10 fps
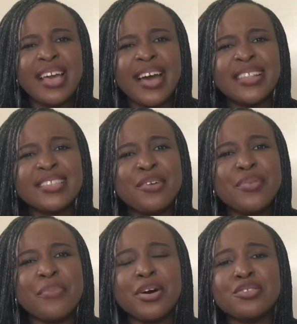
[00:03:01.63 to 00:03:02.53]
and tell
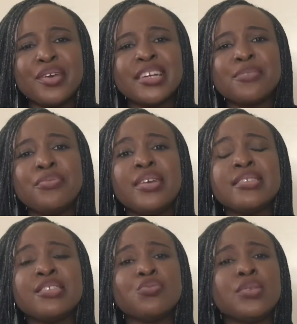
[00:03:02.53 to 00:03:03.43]
me about your
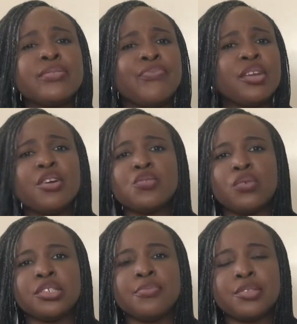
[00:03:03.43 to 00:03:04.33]
experiences with various
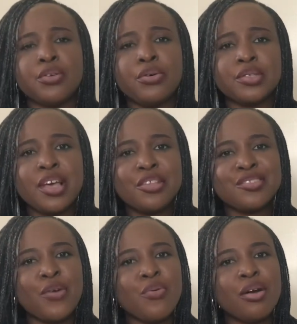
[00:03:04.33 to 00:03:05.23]
worship songs so
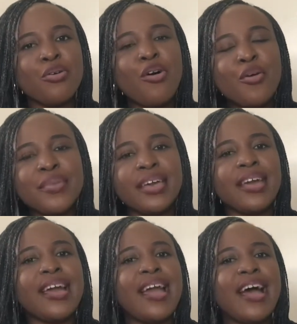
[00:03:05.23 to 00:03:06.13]
that we can come
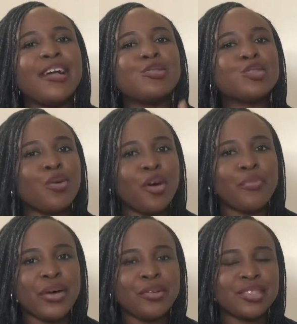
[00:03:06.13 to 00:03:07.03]
here and talk
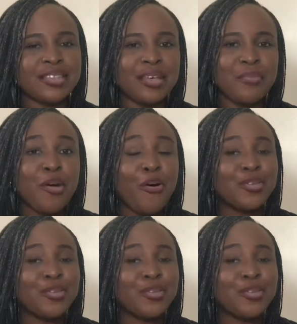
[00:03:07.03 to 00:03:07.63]
about them.